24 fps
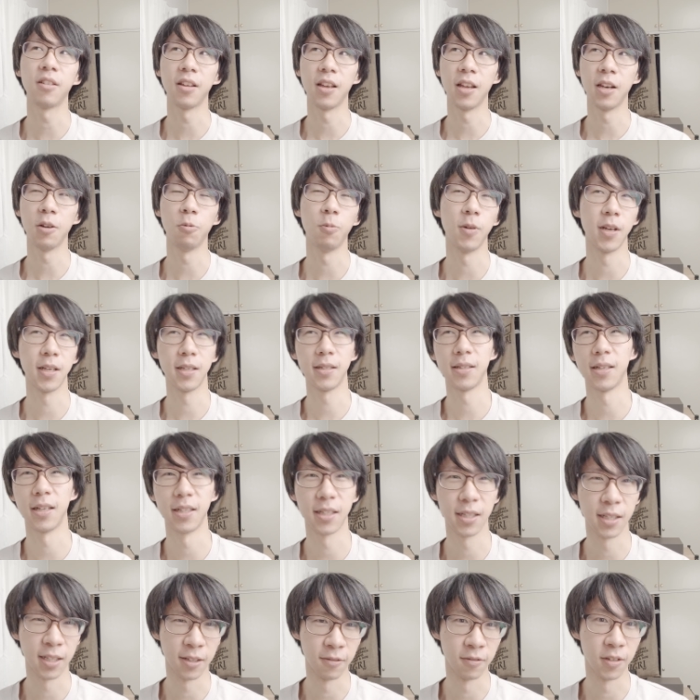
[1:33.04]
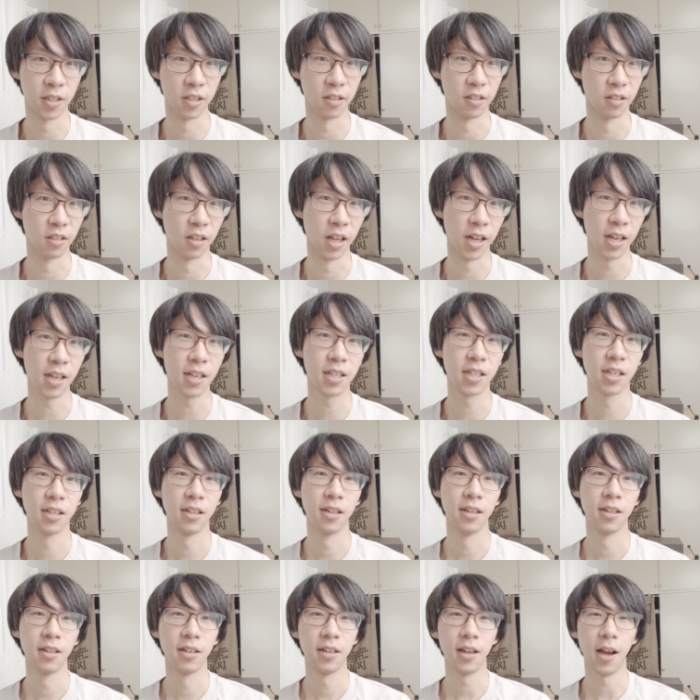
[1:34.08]
in a way sensitive to the light
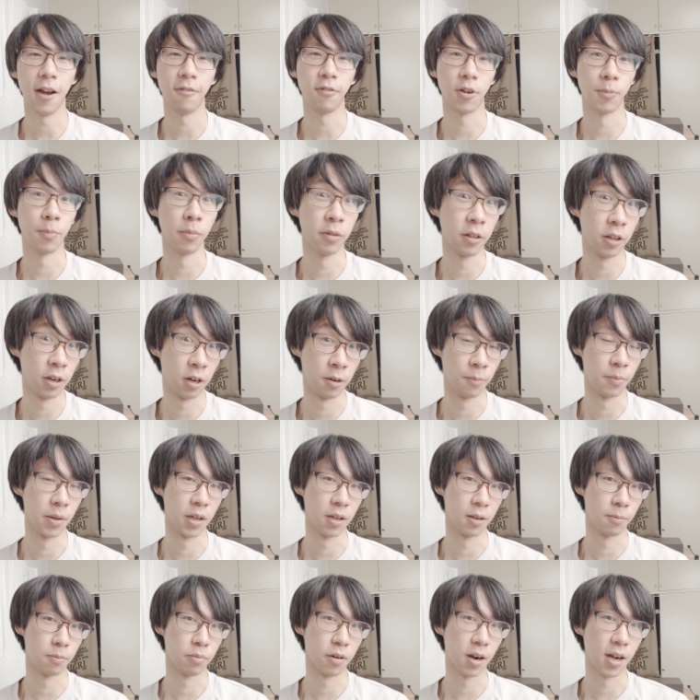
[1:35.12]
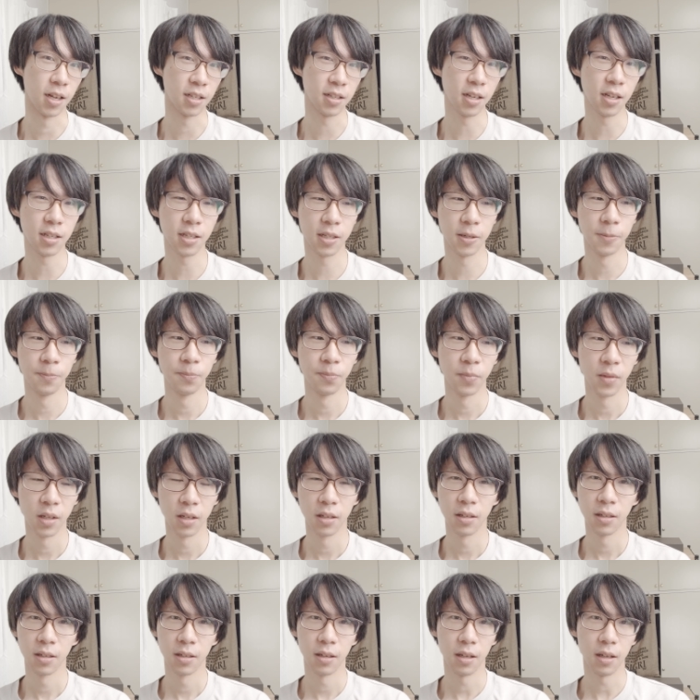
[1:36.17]
after they're being processed,
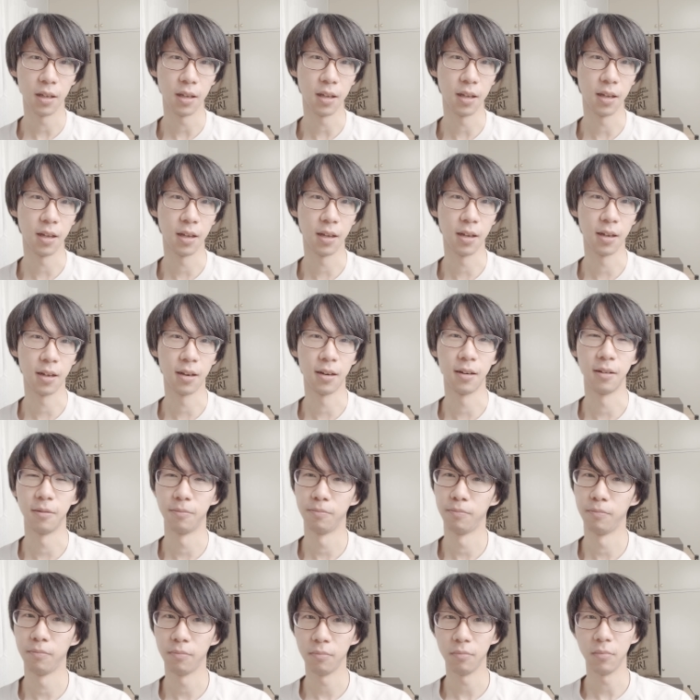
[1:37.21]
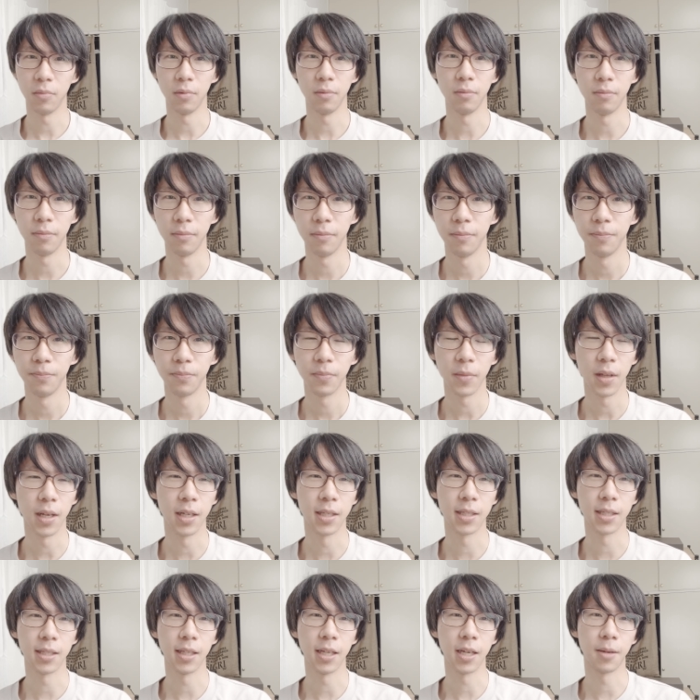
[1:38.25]
and
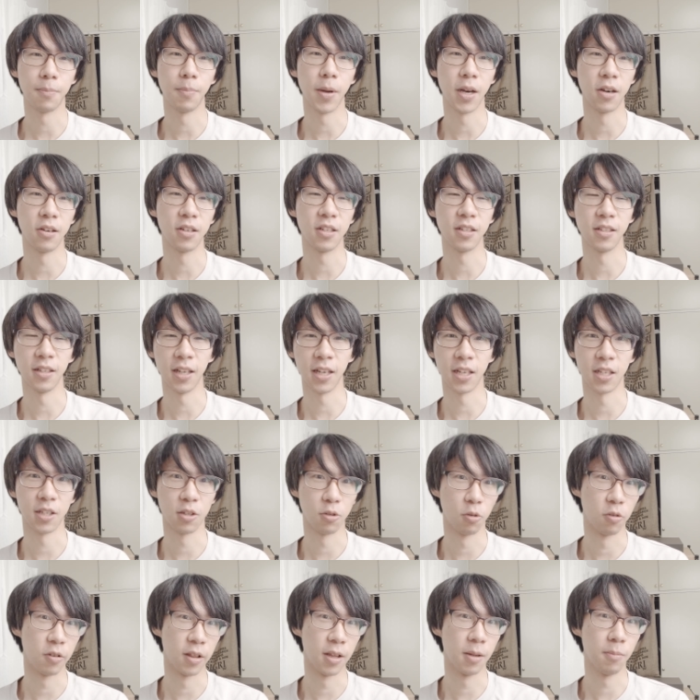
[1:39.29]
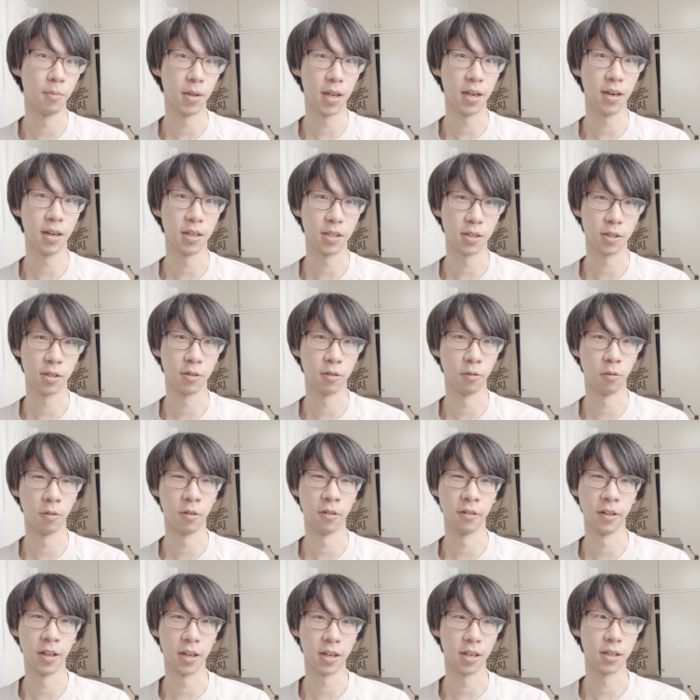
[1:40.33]
it's like better to like store them in a
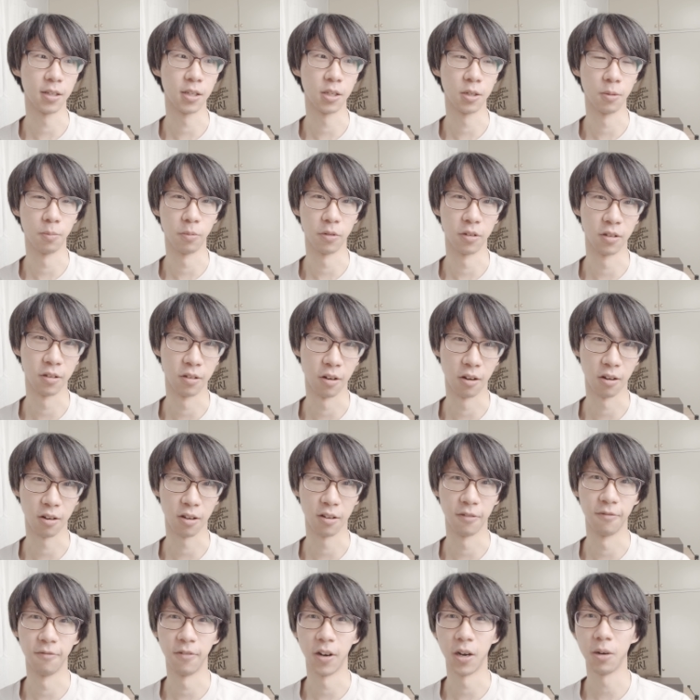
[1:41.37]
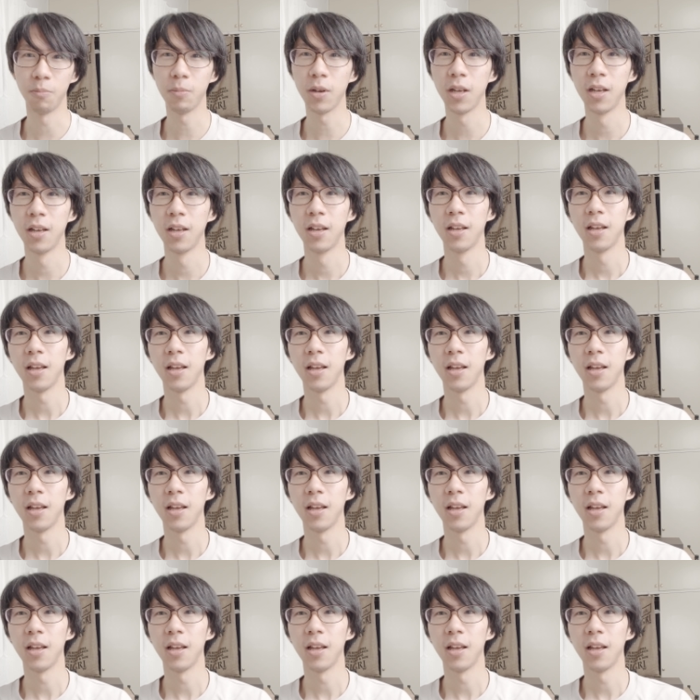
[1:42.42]
sort of like a super dark environment.